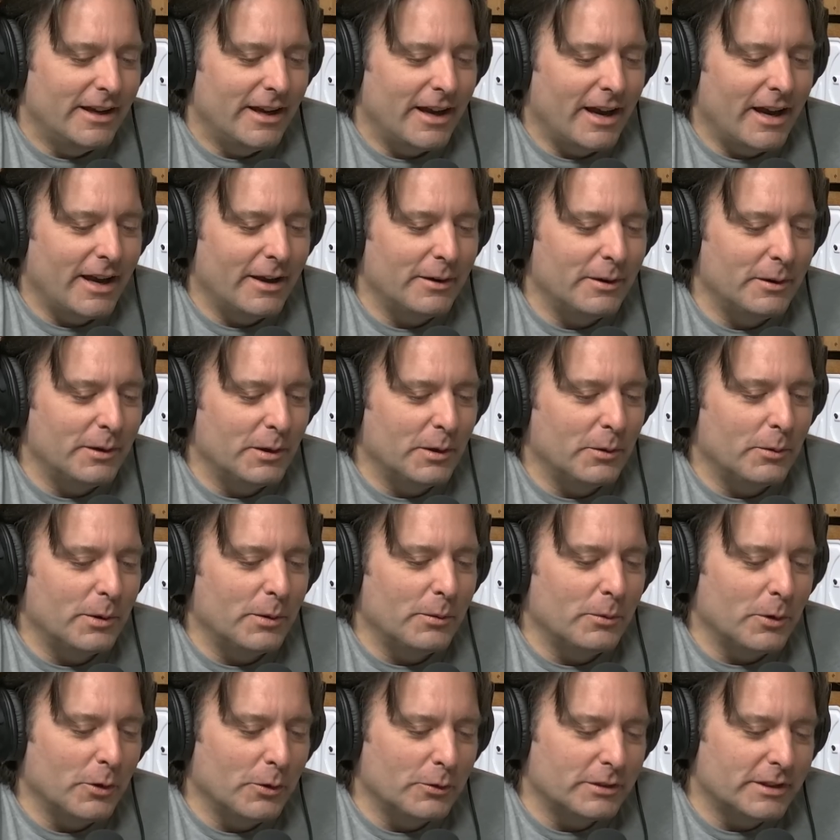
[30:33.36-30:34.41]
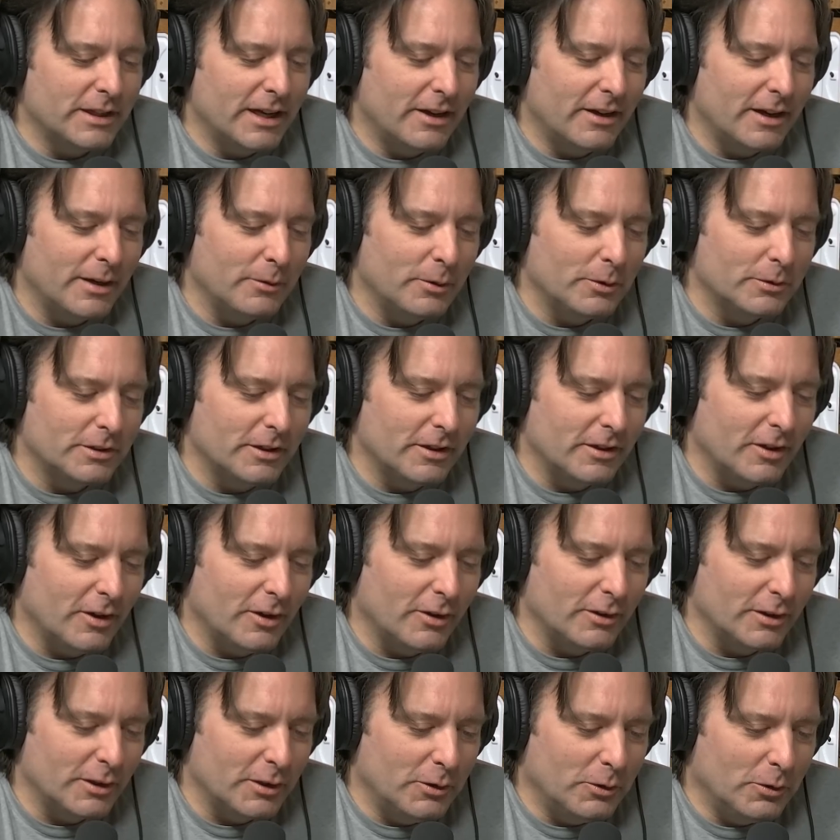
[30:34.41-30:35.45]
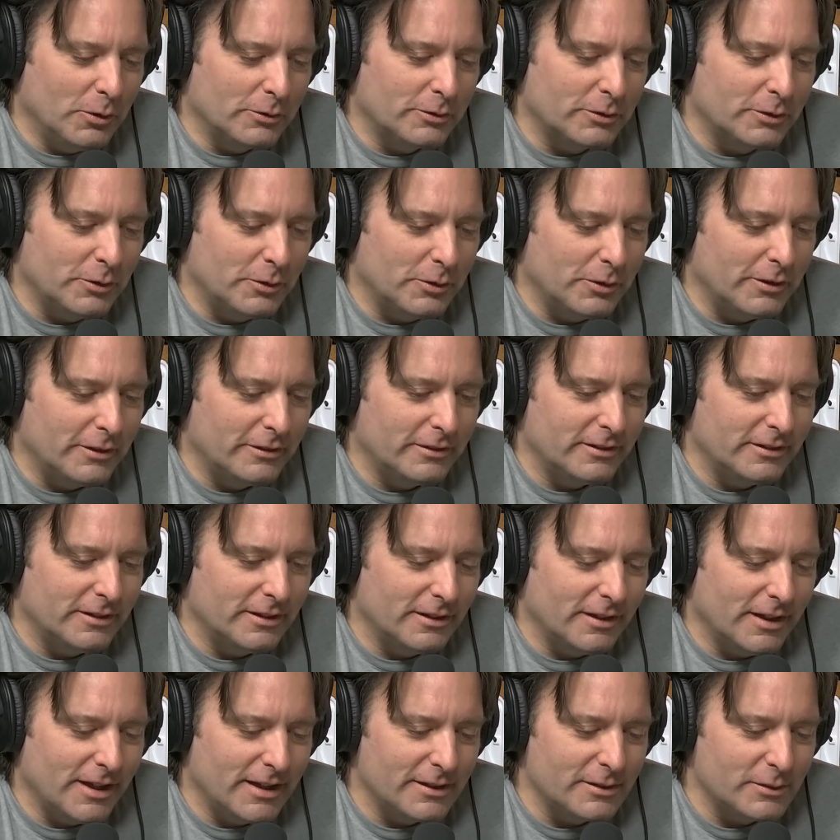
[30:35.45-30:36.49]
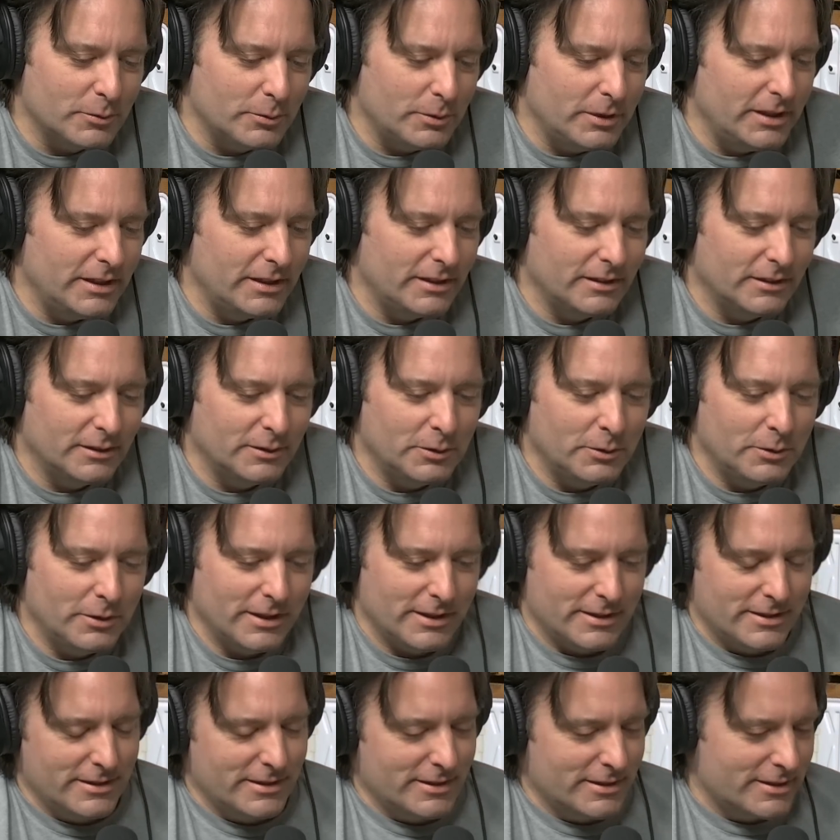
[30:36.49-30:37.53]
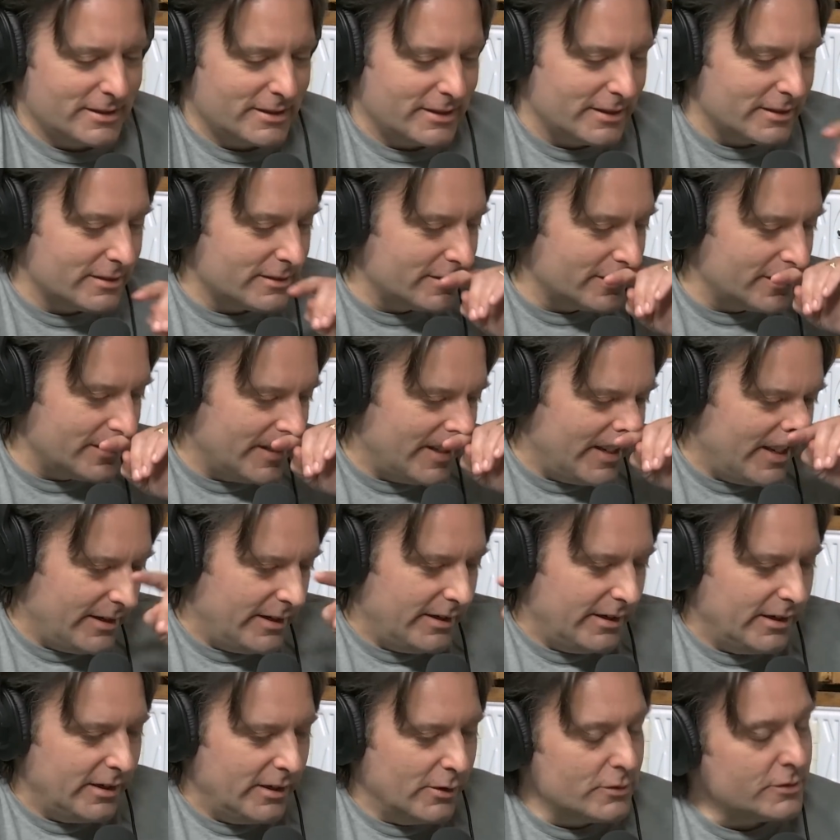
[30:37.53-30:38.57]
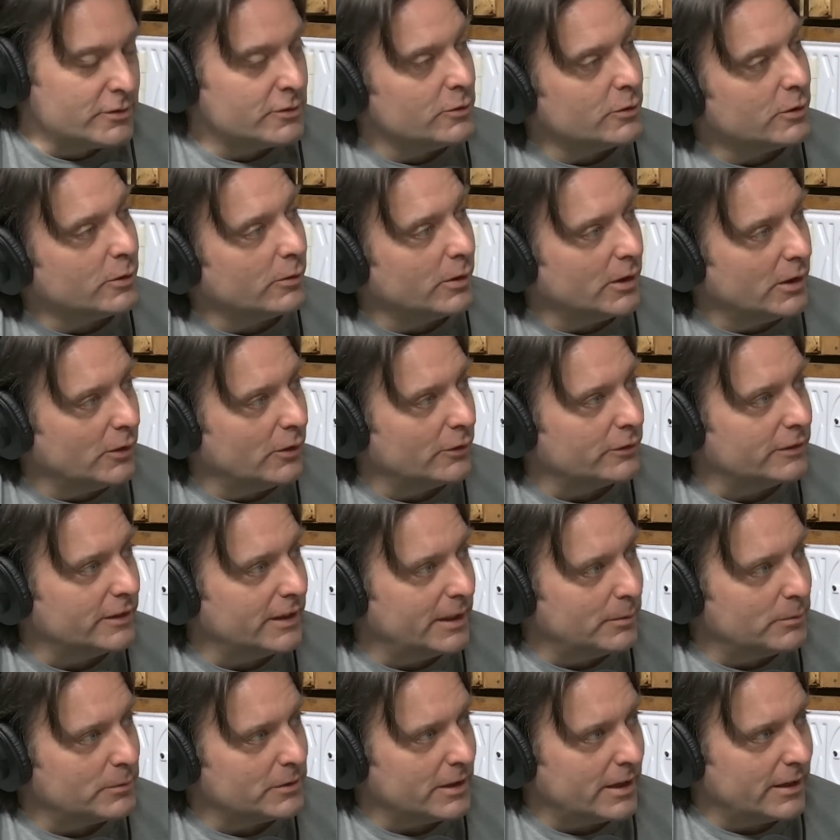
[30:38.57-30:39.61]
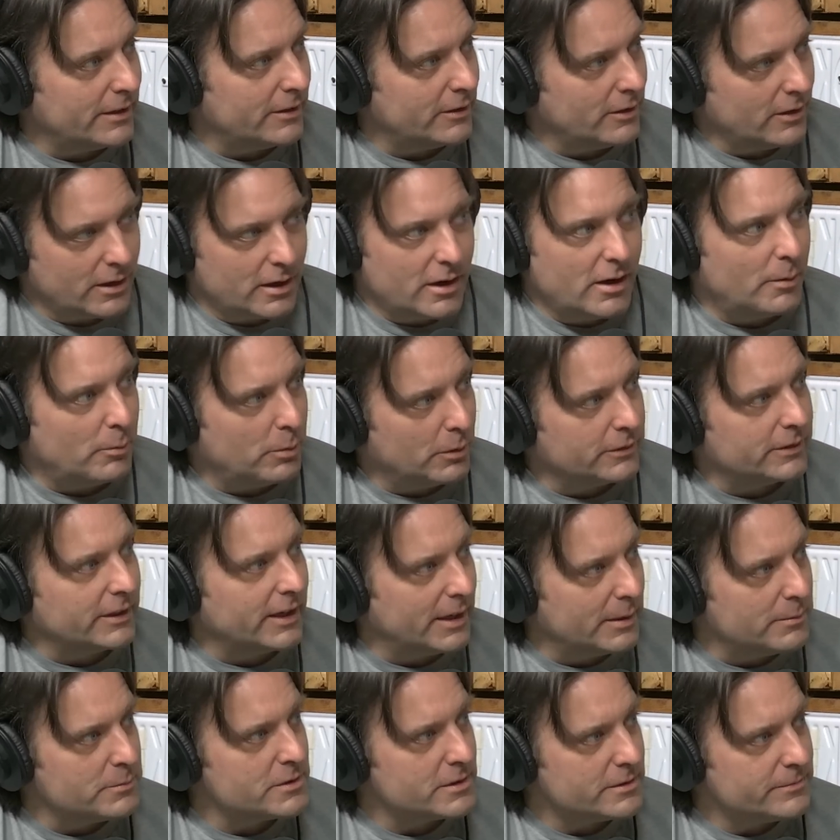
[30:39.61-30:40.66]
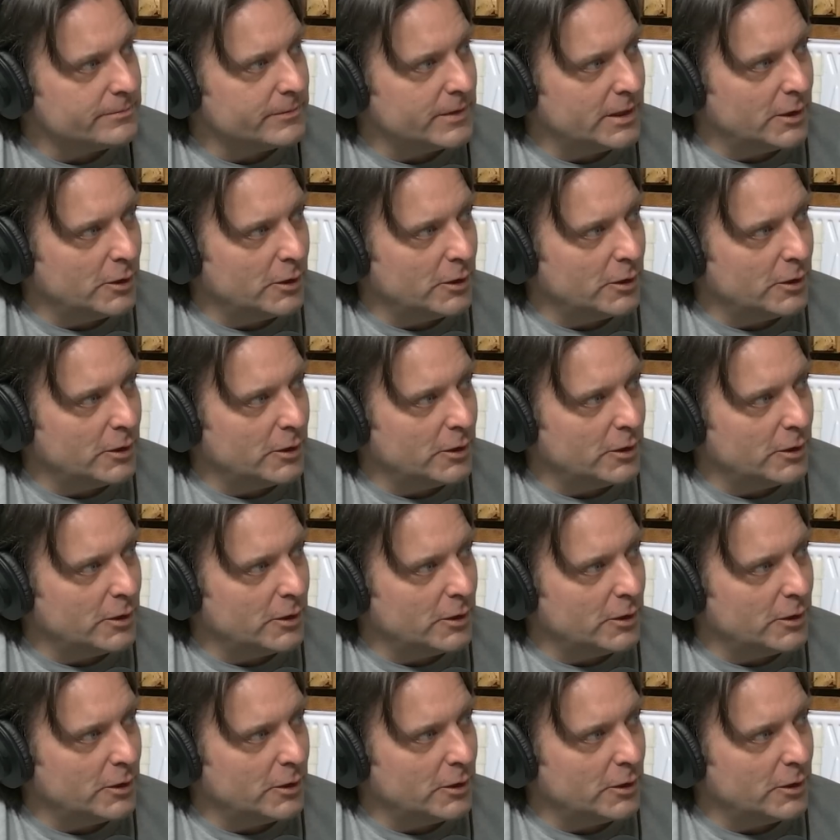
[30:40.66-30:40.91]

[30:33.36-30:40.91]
I wrote down all the goal scorers in the last week and who had the assists, and Zuccarello's name's on here a couple times.